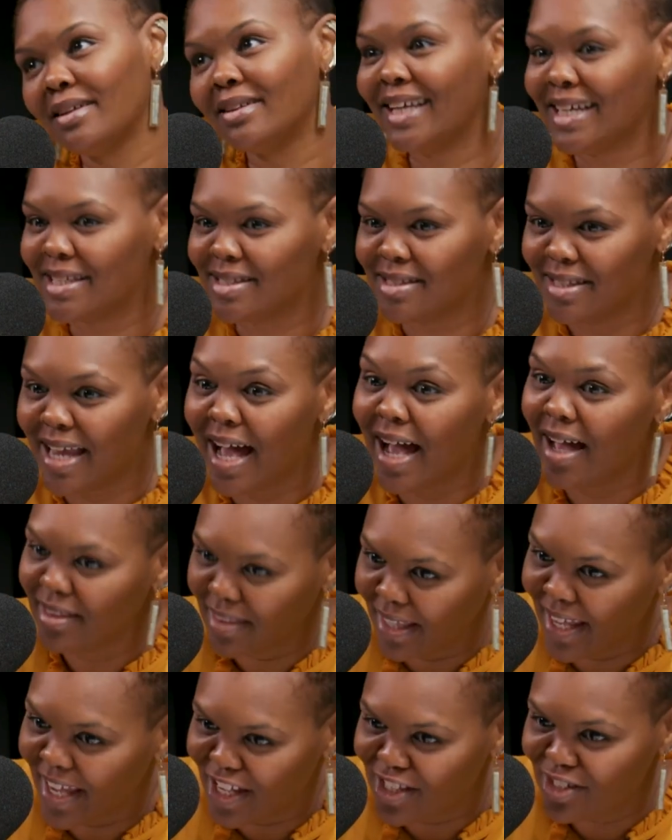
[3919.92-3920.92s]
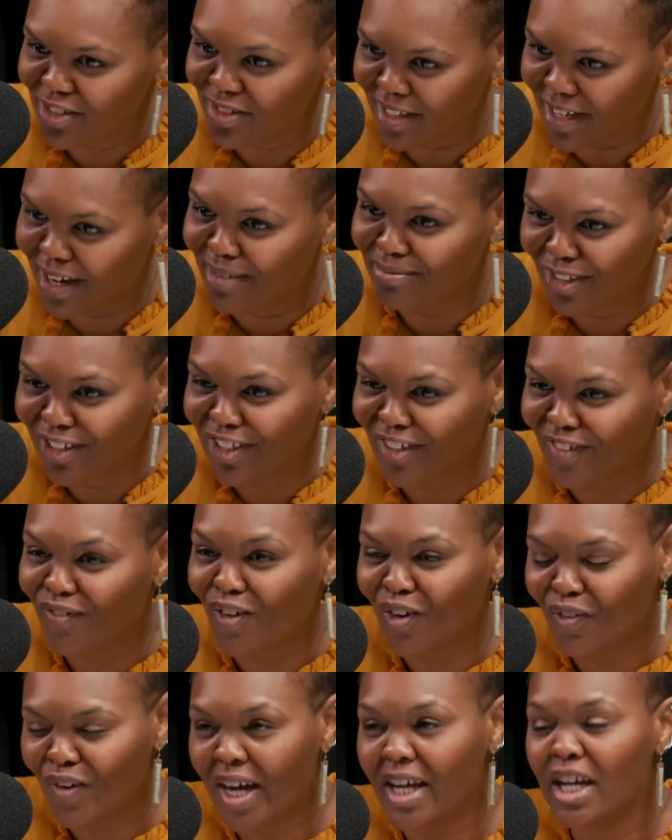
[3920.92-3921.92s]
that's not the answer that I'm looking
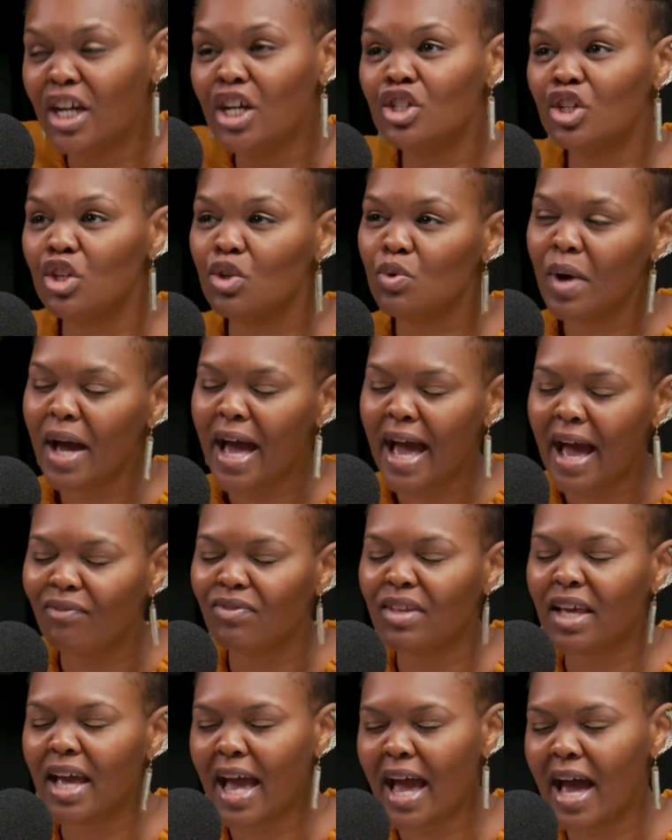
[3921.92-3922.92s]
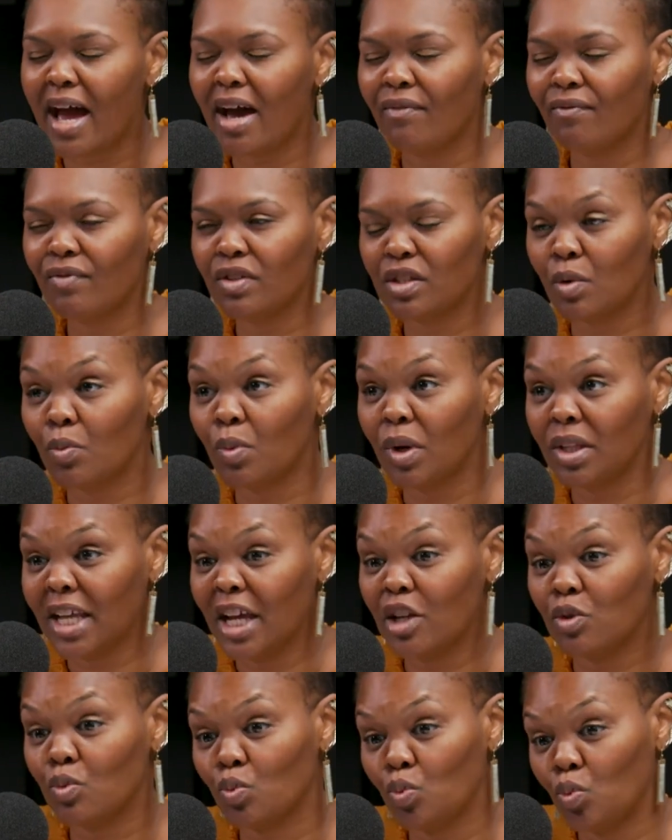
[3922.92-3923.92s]
for, right? So you have to have someone
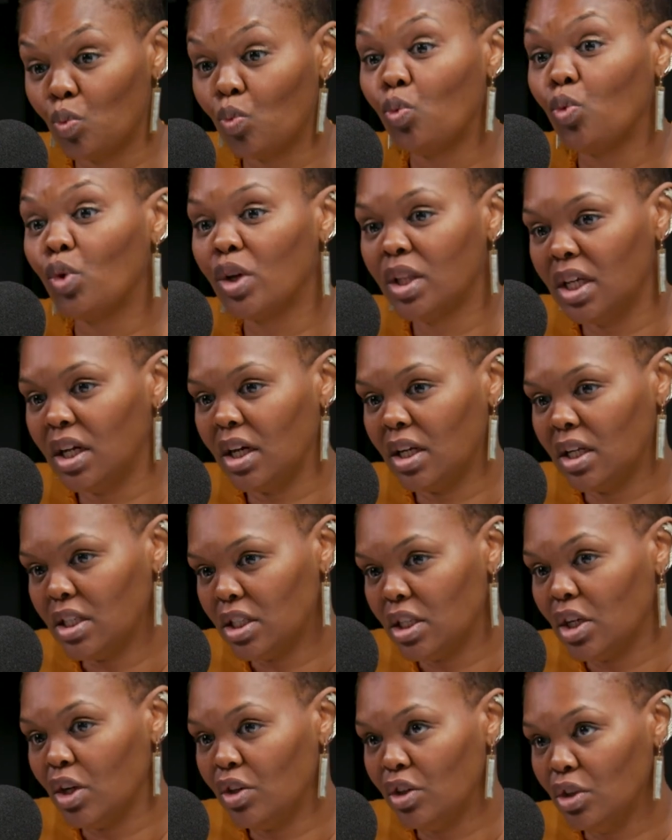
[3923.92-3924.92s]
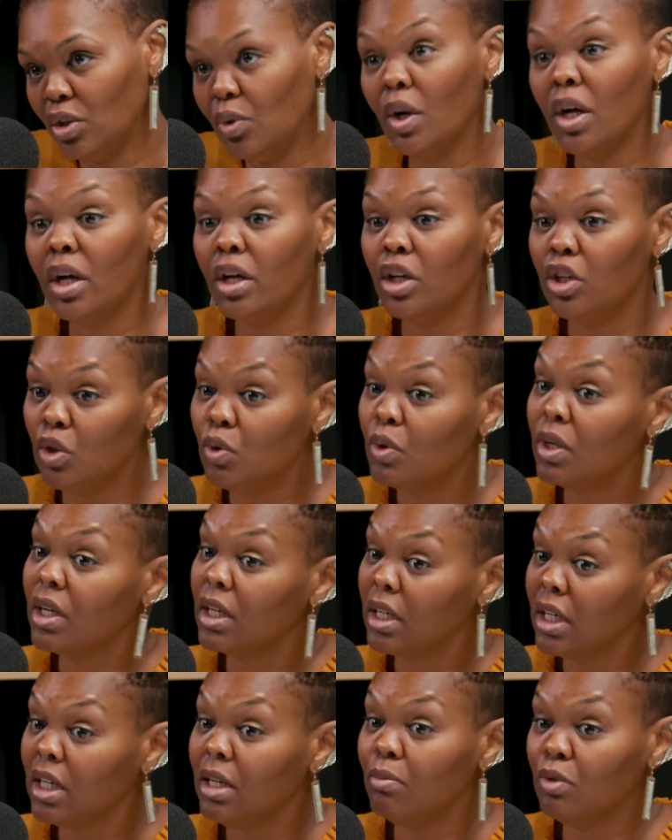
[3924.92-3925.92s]
that's really going to tell you, you can
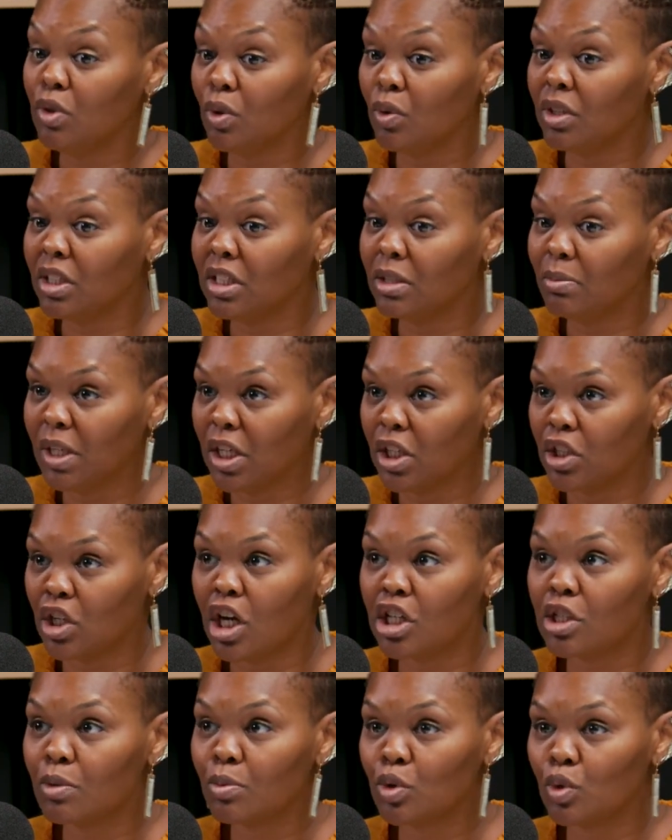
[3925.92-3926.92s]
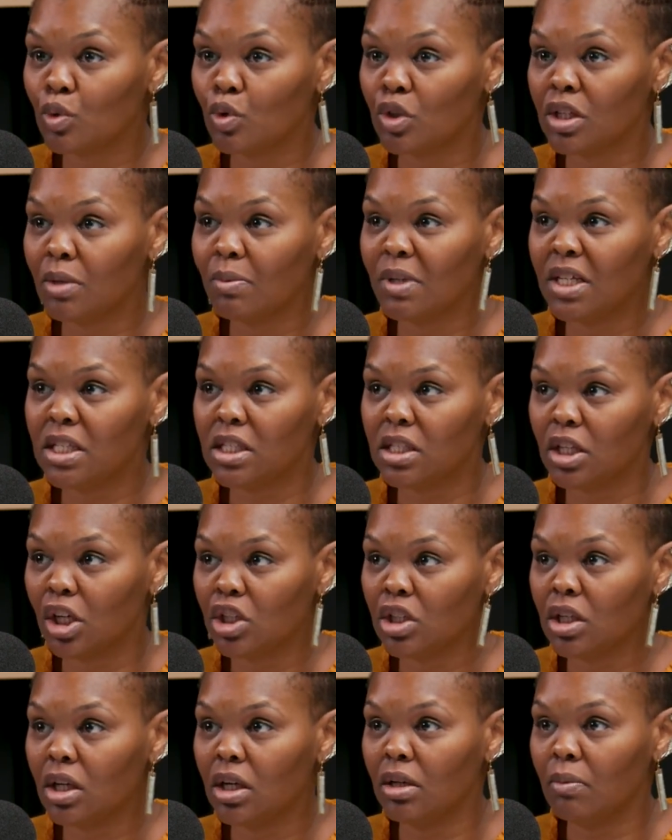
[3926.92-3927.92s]
keep doing this, because entrepreneurship is such
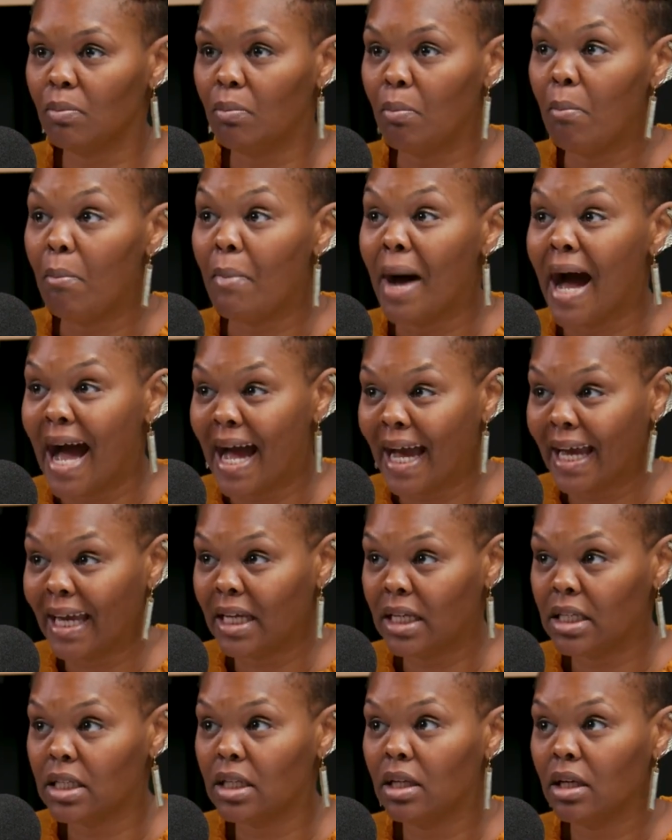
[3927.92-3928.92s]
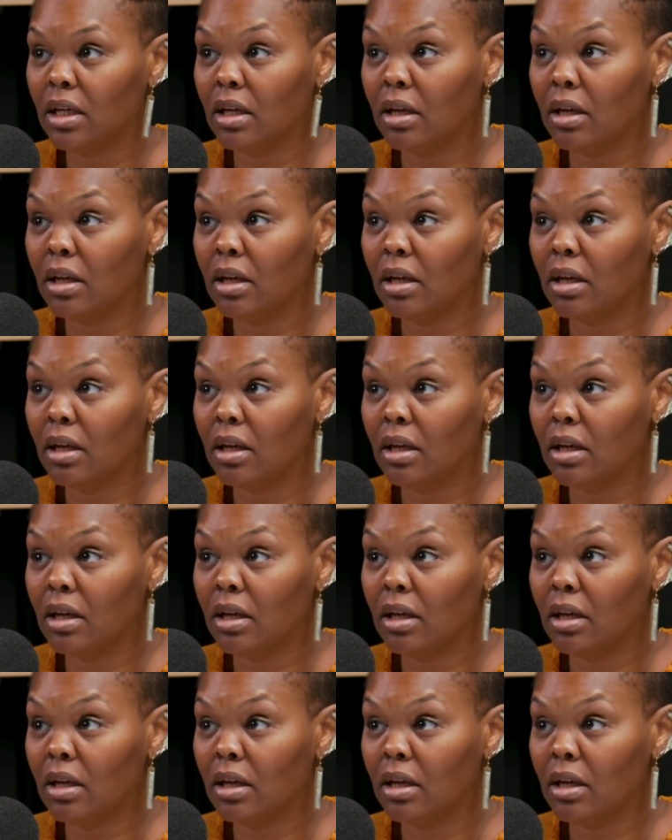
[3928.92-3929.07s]
a mind